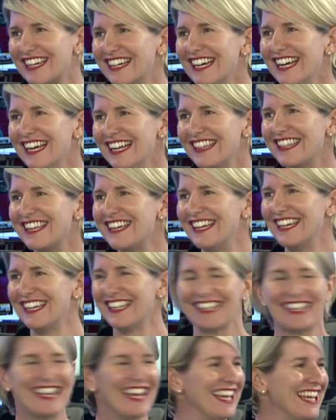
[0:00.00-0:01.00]
The
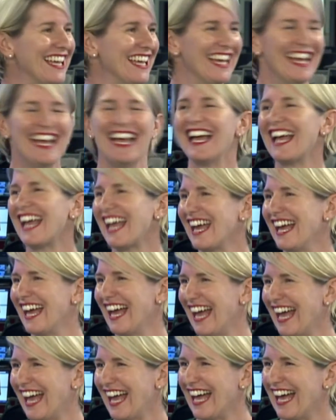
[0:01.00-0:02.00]
computer says no, but you
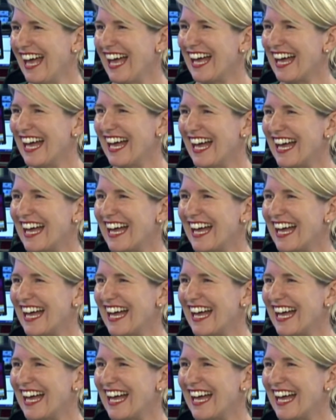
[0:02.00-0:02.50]
can say yes.